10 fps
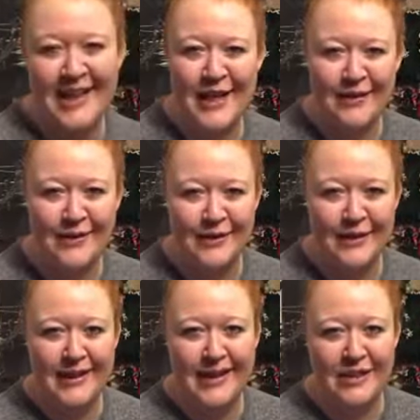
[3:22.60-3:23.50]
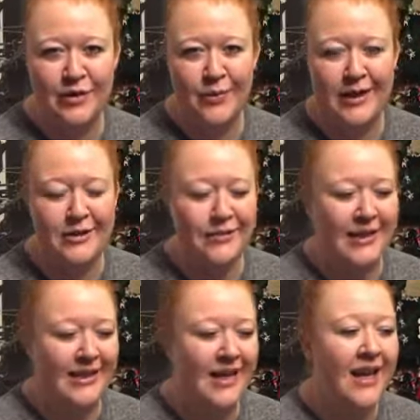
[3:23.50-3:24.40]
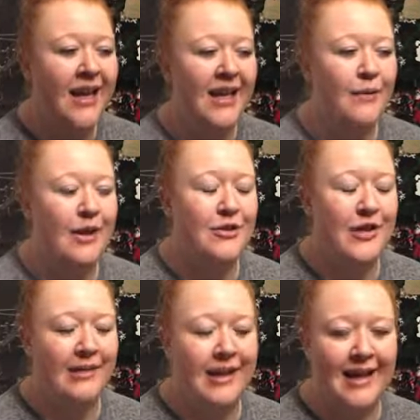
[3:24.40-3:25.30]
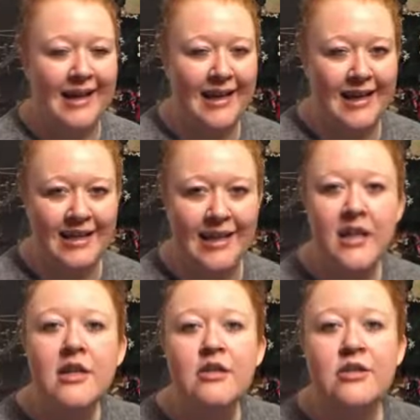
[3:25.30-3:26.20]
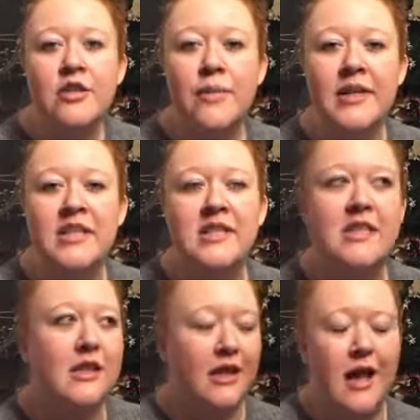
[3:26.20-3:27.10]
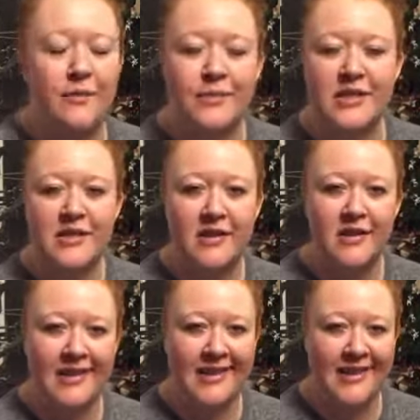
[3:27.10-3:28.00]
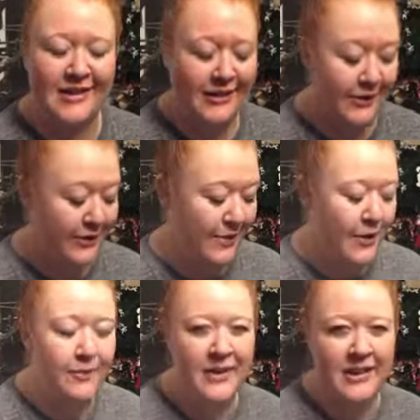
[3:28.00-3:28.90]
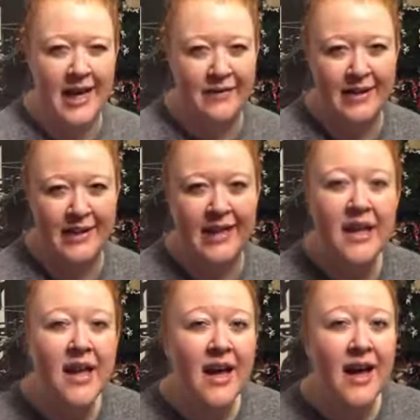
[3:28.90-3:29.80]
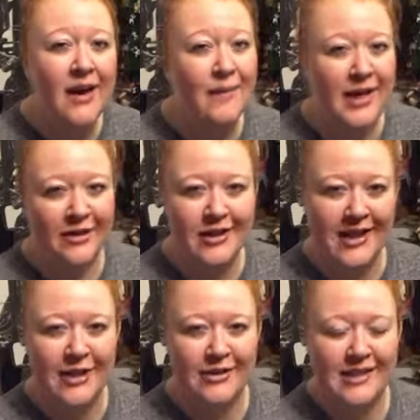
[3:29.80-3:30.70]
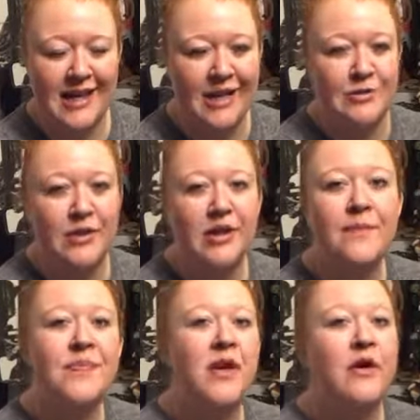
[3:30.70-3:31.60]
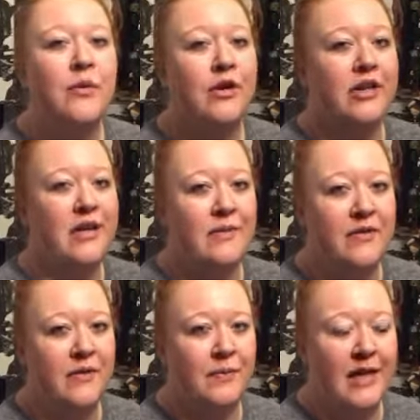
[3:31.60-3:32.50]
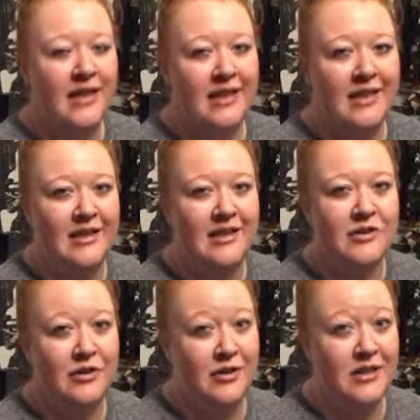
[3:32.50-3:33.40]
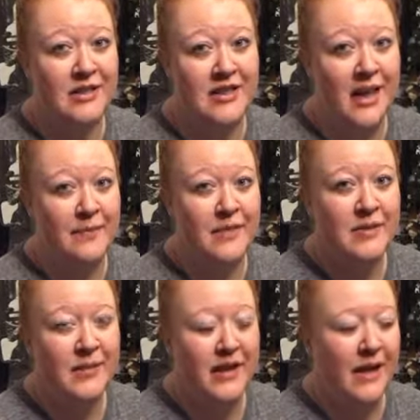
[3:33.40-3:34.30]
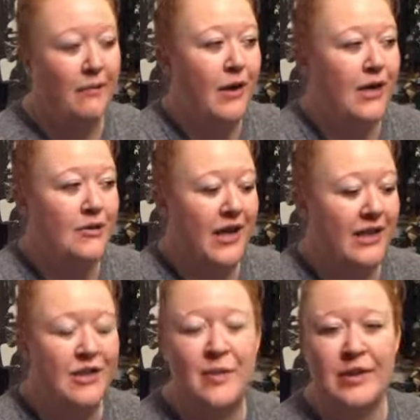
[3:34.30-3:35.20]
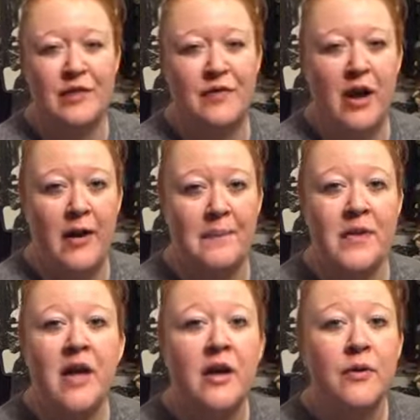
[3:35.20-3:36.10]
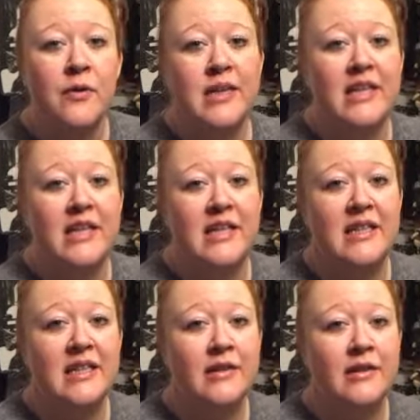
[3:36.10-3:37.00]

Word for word: I love to read and I just want to read and I want to try to not get in so many slumps this year. So I'm hoping having a better laid out schedule will keep me from getting in certain slumps, but I want to try to switch from reading